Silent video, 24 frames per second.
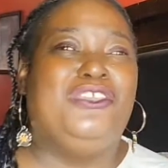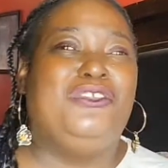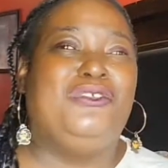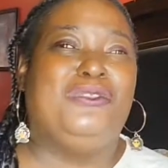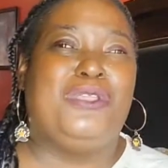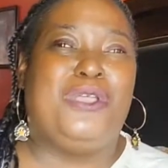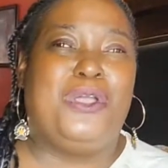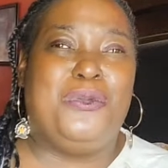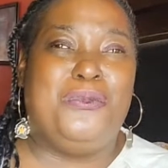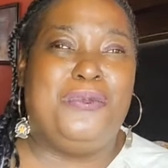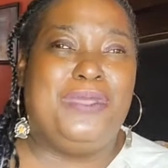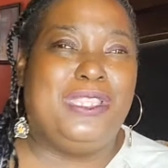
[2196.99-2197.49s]

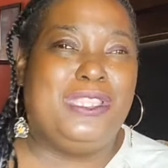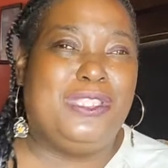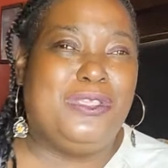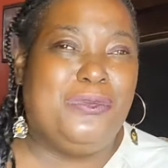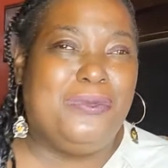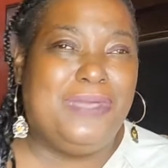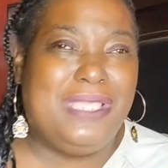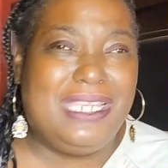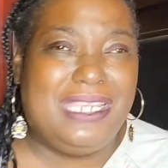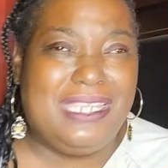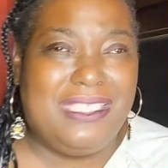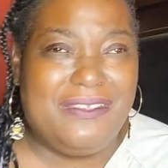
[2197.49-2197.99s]
You know where
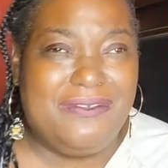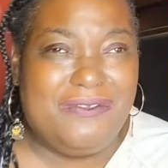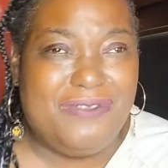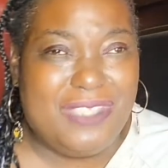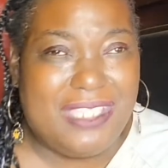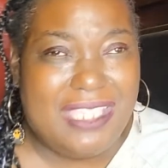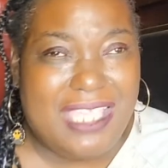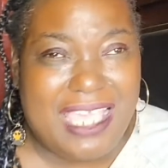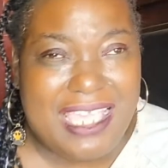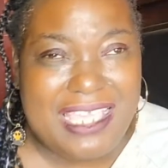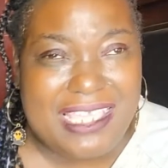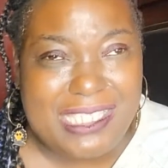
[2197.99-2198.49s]
Louis
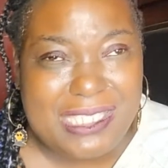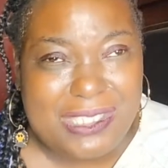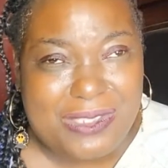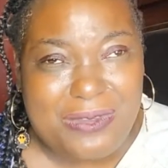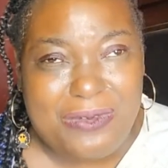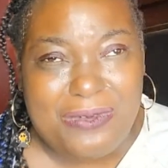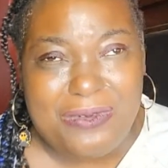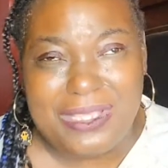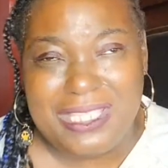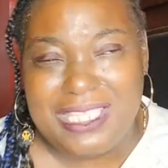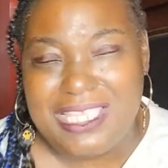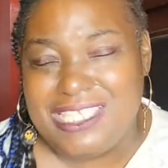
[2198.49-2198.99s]
lived in high
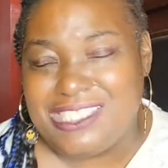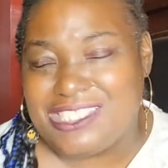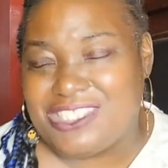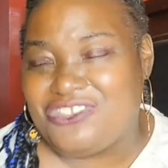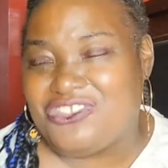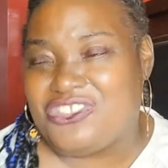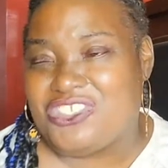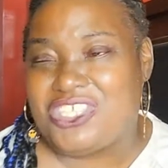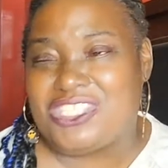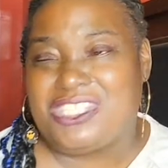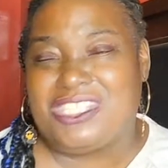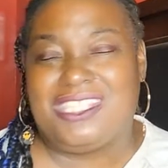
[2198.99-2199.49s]
school, and he
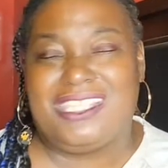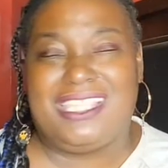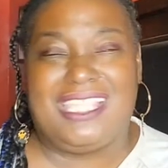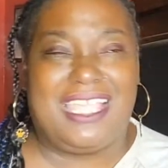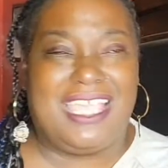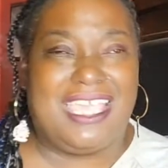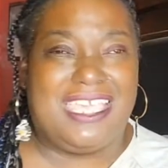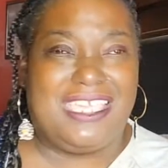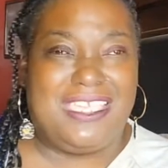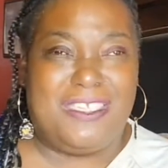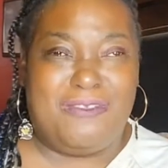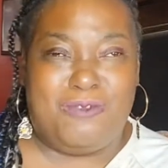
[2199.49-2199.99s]
suggested
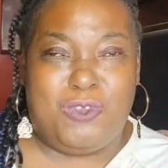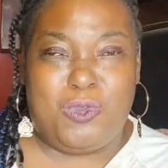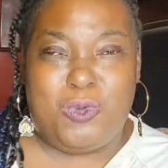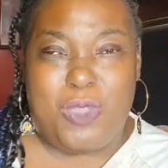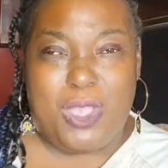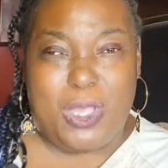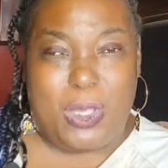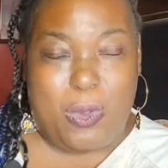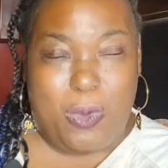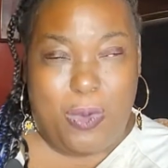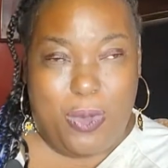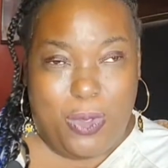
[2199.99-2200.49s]
that I give
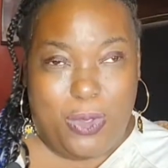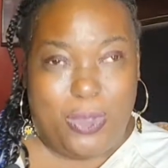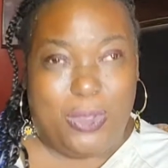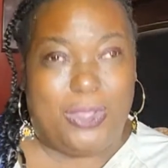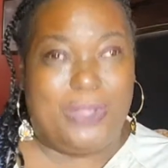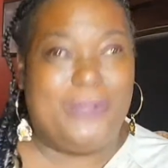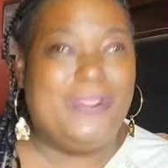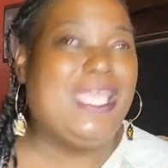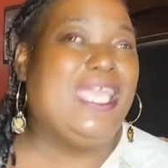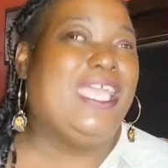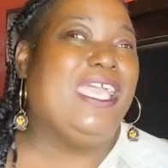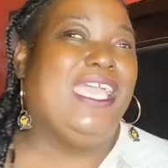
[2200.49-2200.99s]
you a
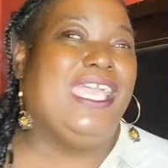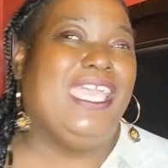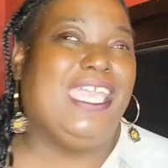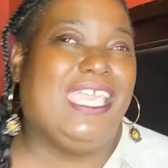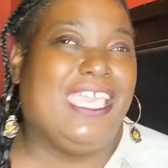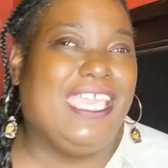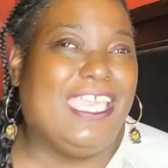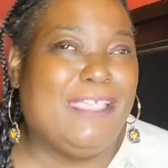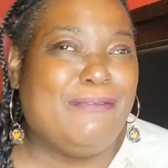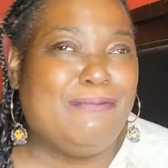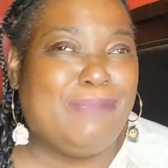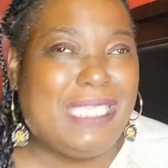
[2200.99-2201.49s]
call
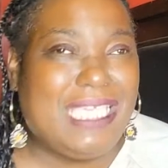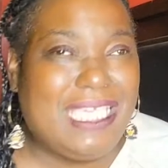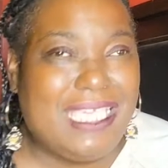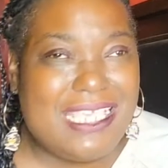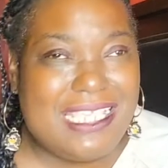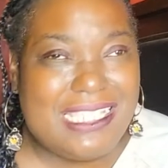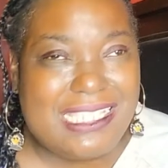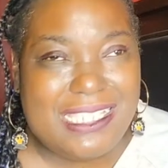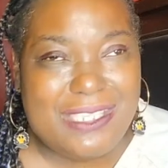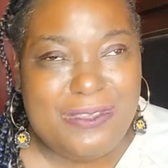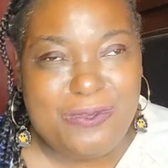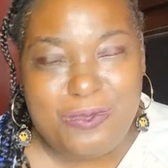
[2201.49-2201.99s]
and
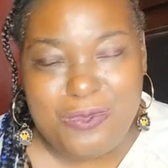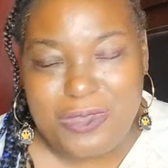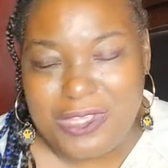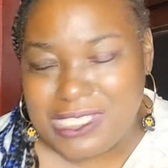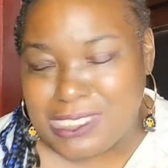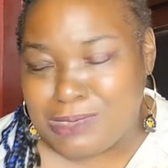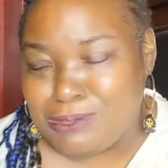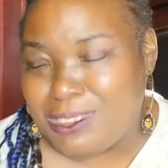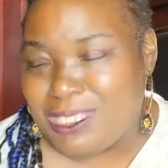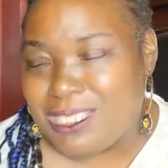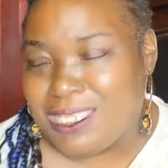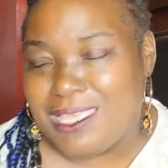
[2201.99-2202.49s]
because he
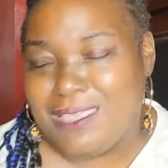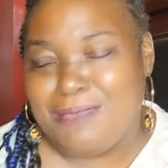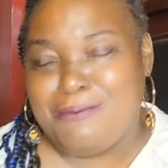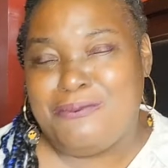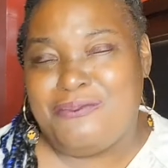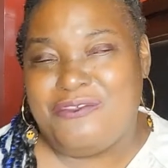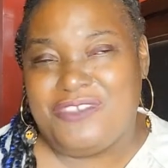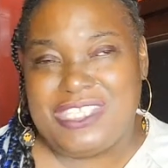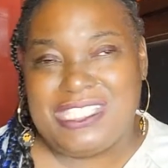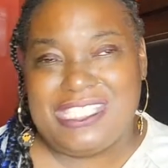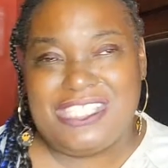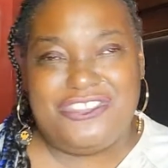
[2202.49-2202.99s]
wants me to
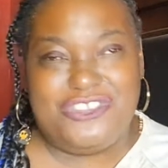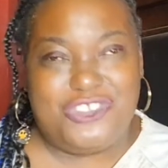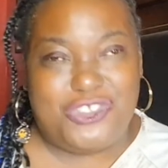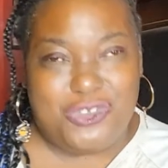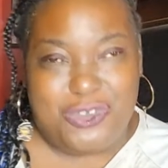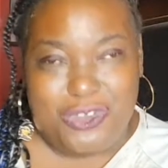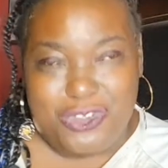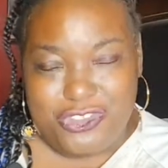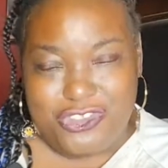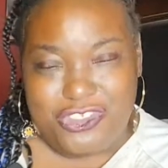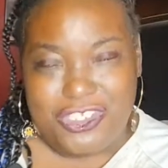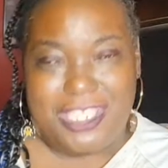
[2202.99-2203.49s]
come visit
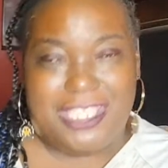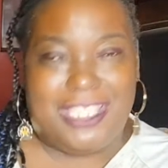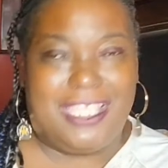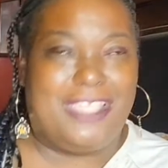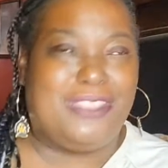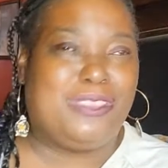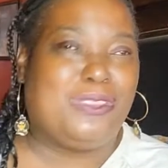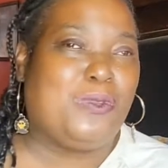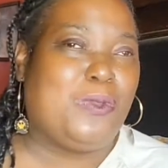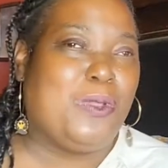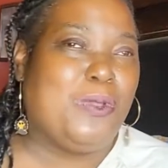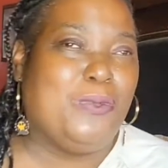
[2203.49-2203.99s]
Georgia,
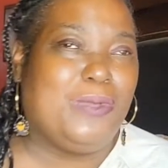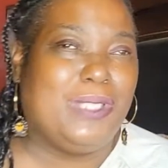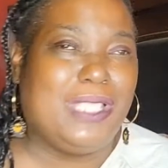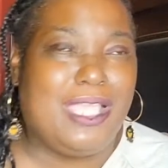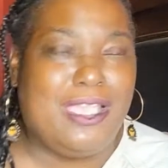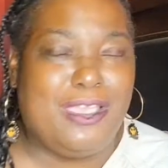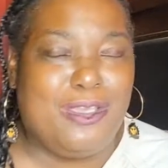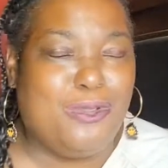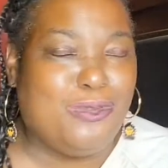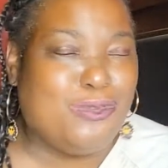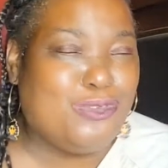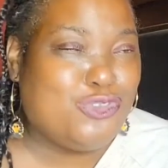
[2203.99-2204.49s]
and I thought
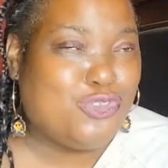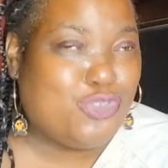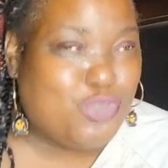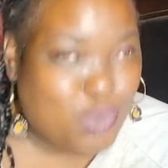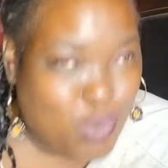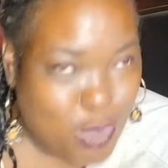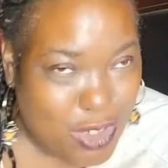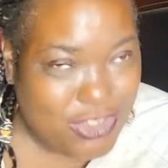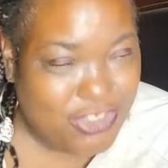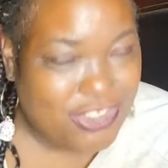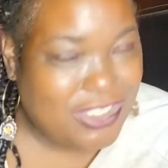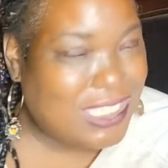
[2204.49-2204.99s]
when I go to
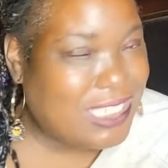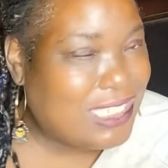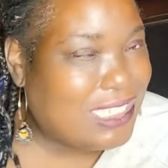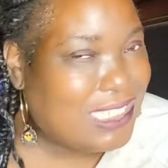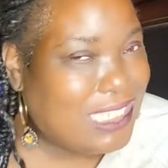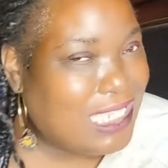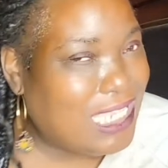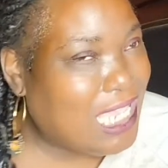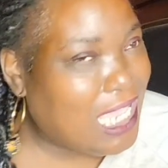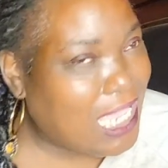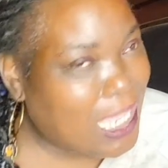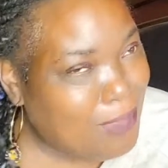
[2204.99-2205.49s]
Georgia
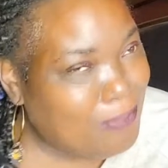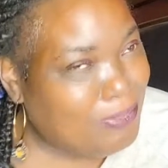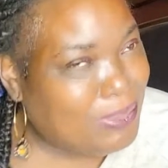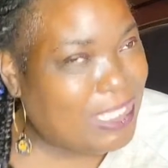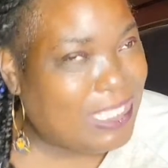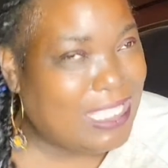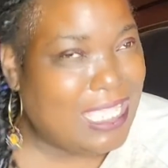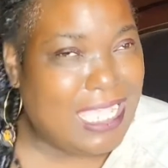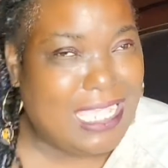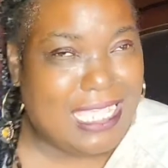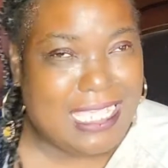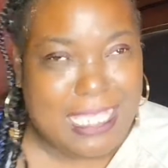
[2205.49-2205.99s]
to see
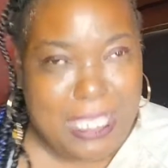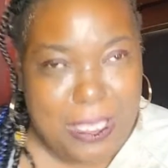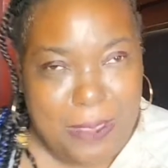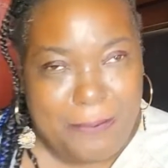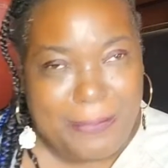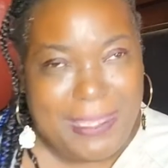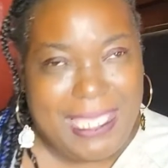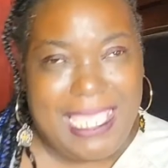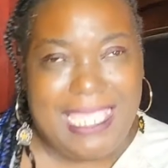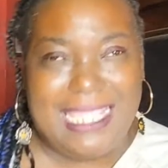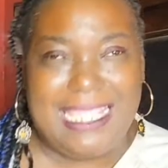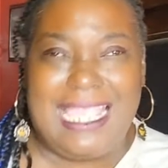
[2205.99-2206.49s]
him, then I could
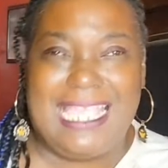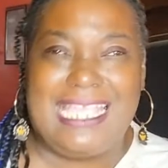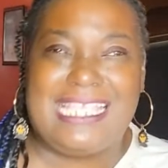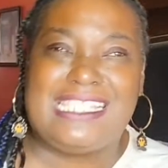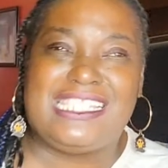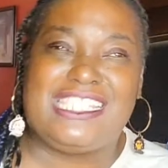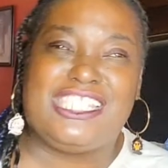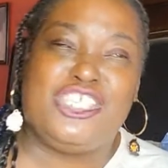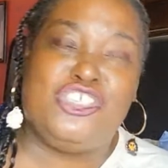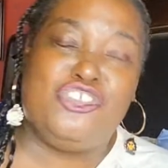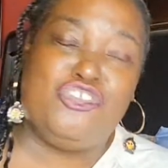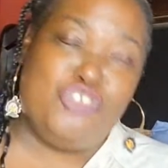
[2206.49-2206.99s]
come by and I
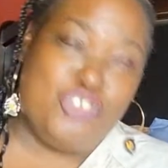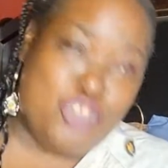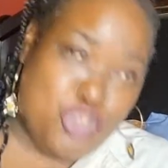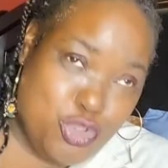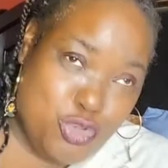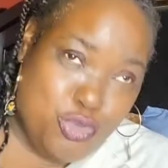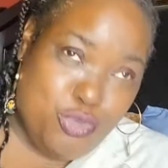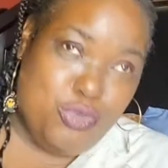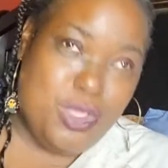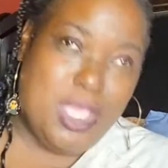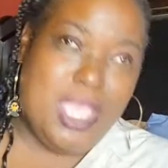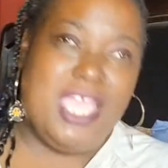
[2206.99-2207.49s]
could see
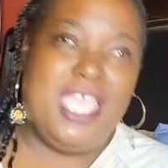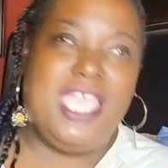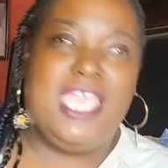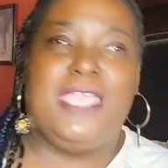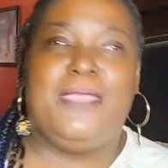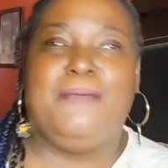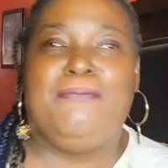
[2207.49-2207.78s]
you,